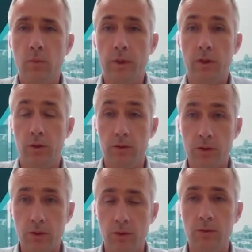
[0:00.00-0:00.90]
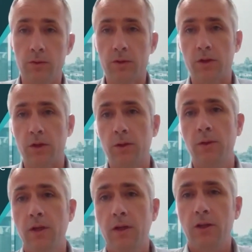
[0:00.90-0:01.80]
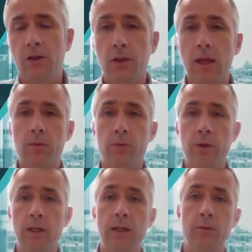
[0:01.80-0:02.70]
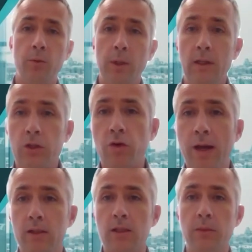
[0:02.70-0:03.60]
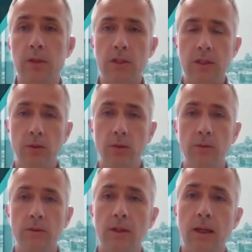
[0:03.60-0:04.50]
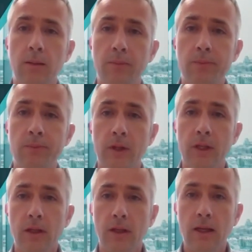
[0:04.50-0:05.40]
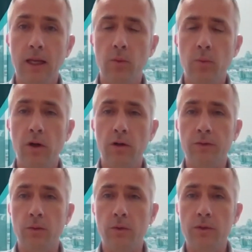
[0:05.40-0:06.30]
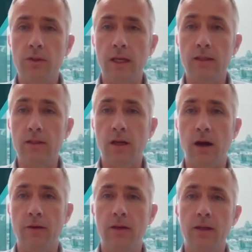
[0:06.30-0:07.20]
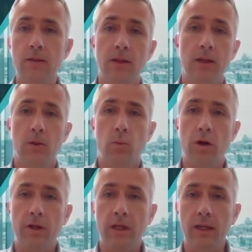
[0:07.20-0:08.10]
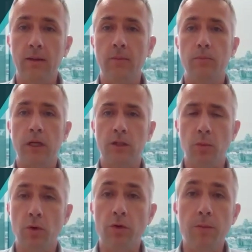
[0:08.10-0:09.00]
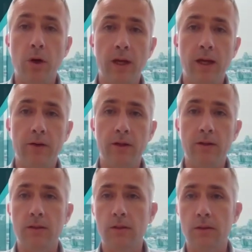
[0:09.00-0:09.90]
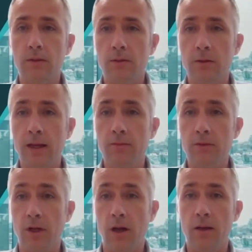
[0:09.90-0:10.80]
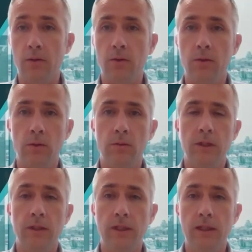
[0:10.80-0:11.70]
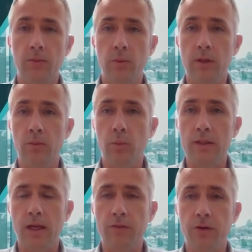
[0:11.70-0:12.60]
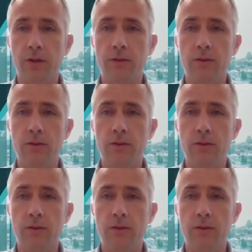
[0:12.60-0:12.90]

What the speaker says: with good schools. So, that really will attract some of the skilled labor workforce that is currently working in much more remote areas around Ghana or indeed within West Africa.